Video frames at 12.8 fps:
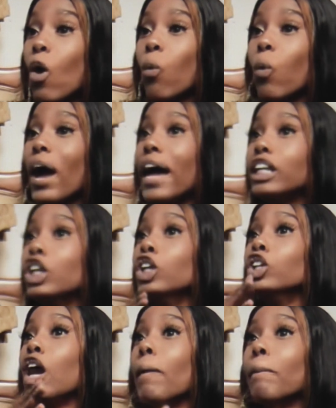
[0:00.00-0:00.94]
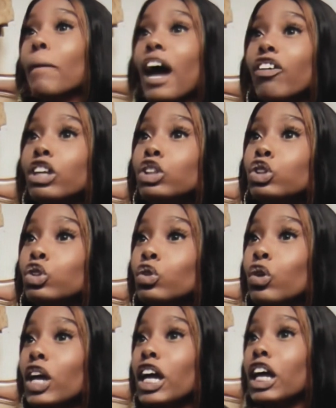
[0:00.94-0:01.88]
when you're married
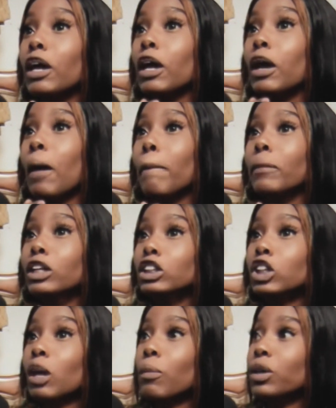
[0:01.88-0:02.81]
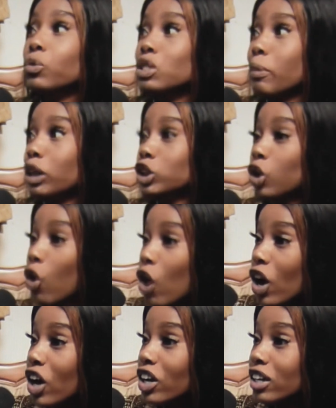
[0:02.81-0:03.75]
to someone who's
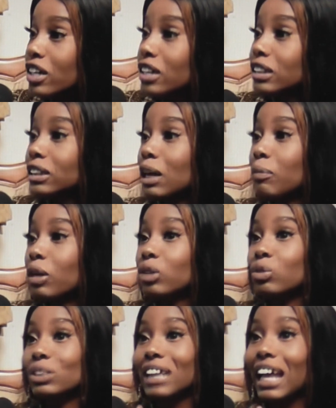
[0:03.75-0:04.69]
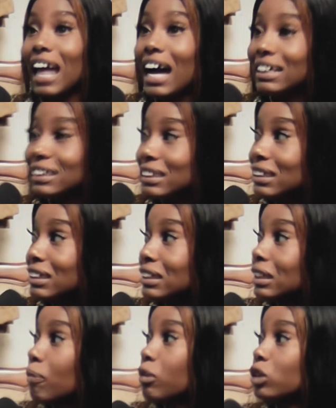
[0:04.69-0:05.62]
mature, someone who's classy,
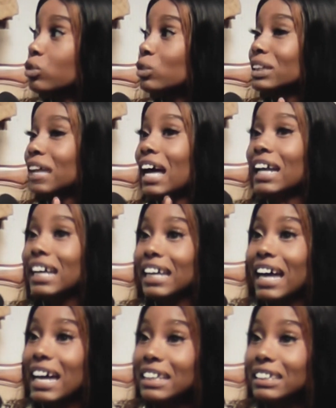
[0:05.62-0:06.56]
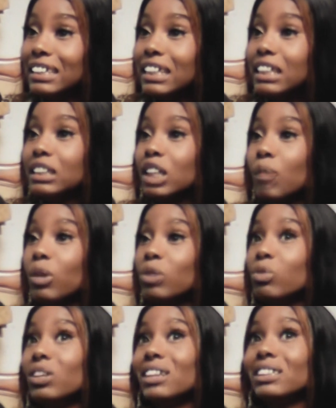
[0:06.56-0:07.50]
someone who's elegant,
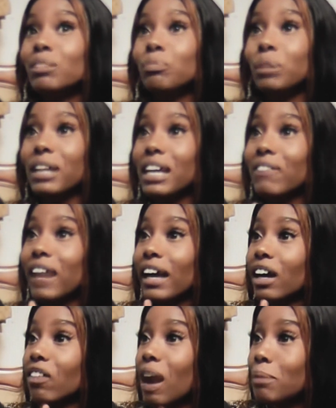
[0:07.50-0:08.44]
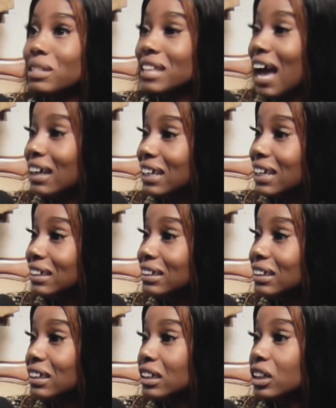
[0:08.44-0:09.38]
someone who doesn't behave like a
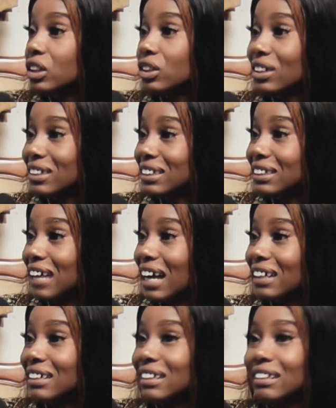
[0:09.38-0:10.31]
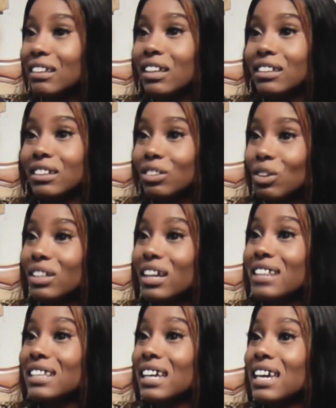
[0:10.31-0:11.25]
rapscallion. You understand? You know,
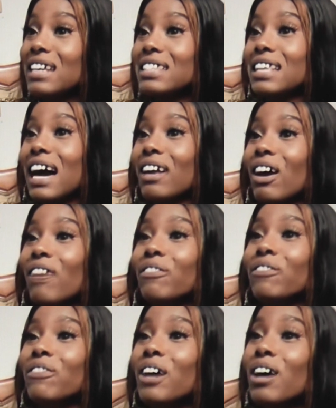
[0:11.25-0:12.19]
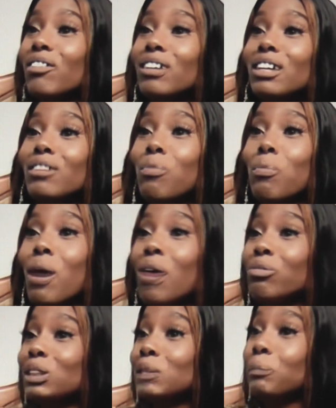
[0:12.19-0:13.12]
there's kings that are very
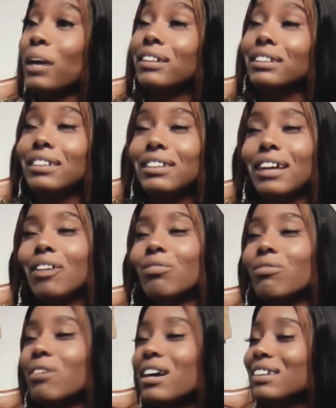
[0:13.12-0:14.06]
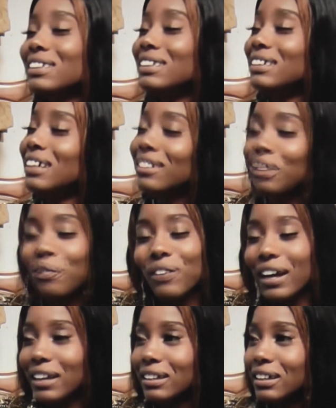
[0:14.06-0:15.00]
well respected and well
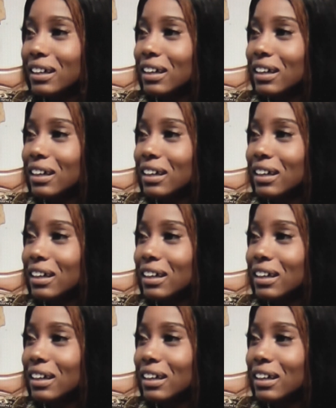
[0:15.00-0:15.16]
dignified,